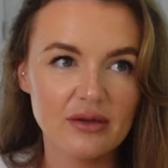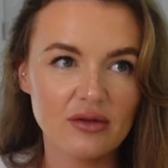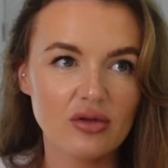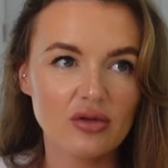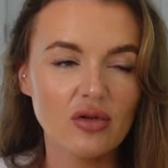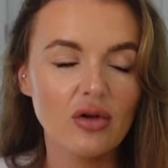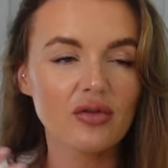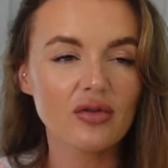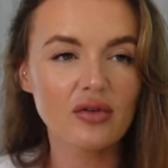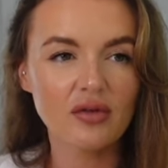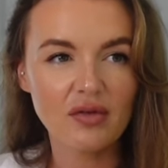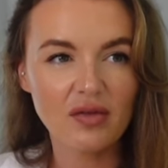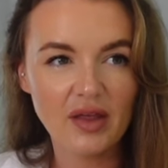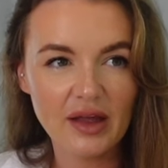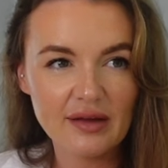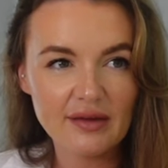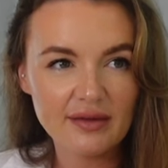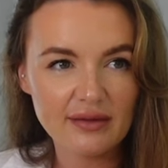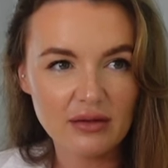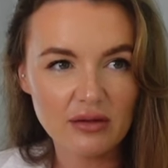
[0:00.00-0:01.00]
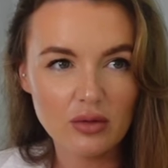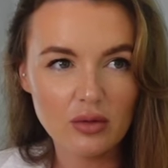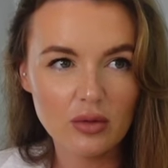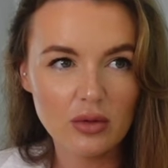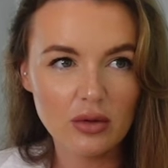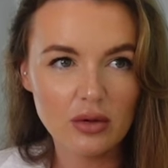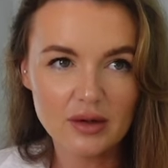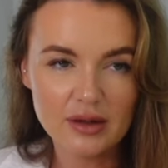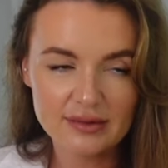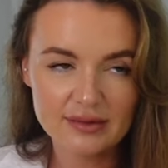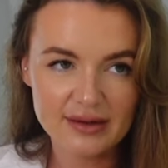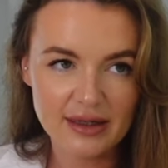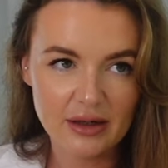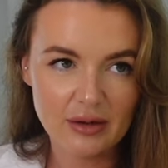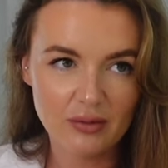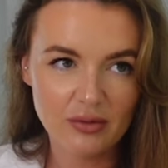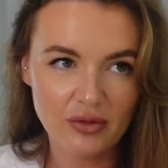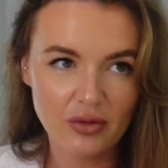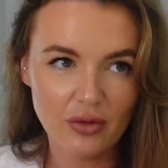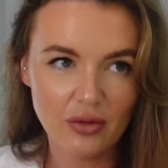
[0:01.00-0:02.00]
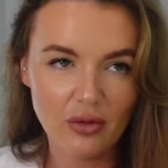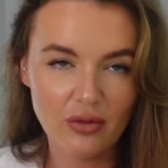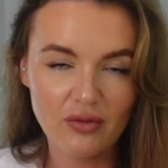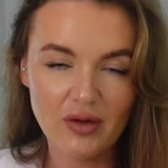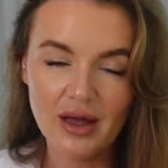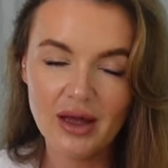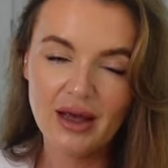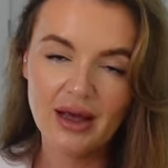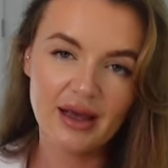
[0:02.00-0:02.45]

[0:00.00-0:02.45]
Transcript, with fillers: there's lots of things that go on in terms of